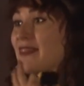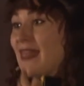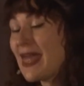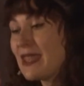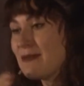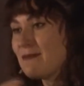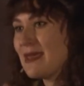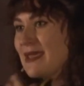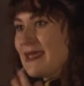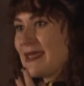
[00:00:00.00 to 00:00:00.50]

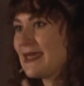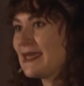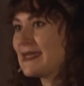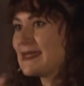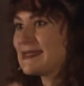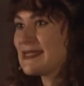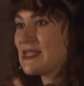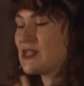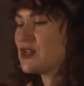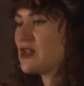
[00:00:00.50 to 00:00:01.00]
then making a
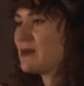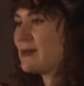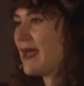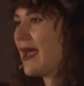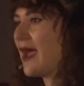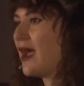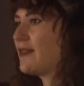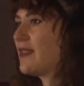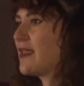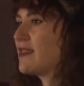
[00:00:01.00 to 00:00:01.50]
decision about
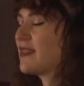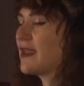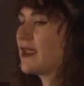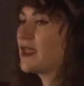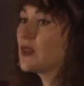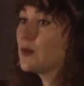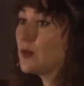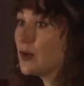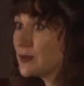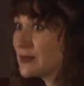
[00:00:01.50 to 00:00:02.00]
how they
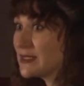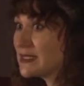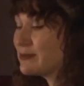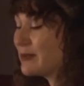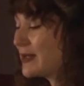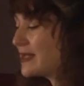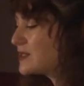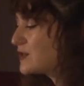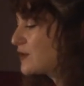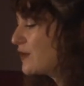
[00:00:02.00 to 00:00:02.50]
think the world is
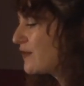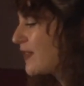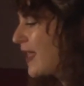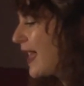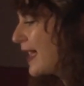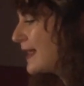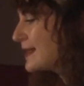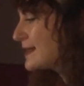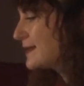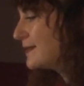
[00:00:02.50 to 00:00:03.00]
based off
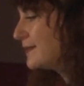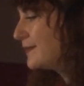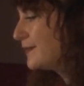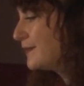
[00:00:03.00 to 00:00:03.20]
that.